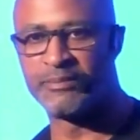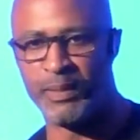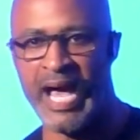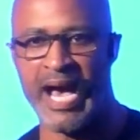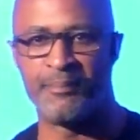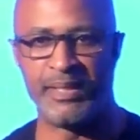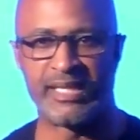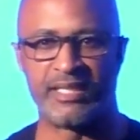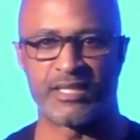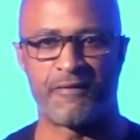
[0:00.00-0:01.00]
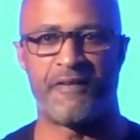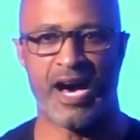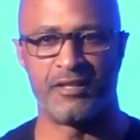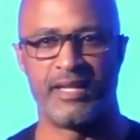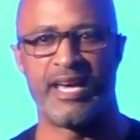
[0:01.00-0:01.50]
blind because our
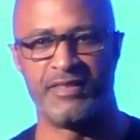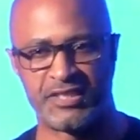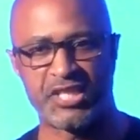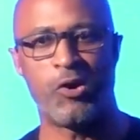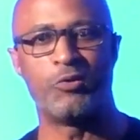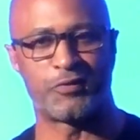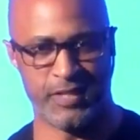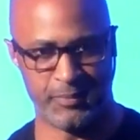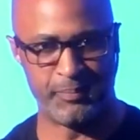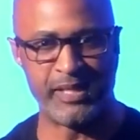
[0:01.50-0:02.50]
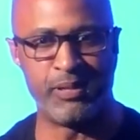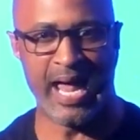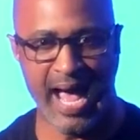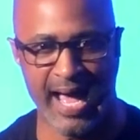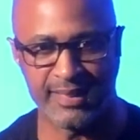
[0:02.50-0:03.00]
Father in heaven chose for him to be
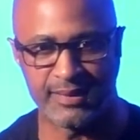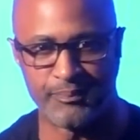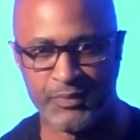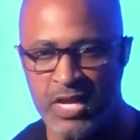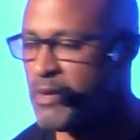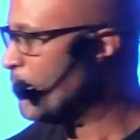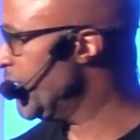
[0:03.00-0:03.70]
blind. But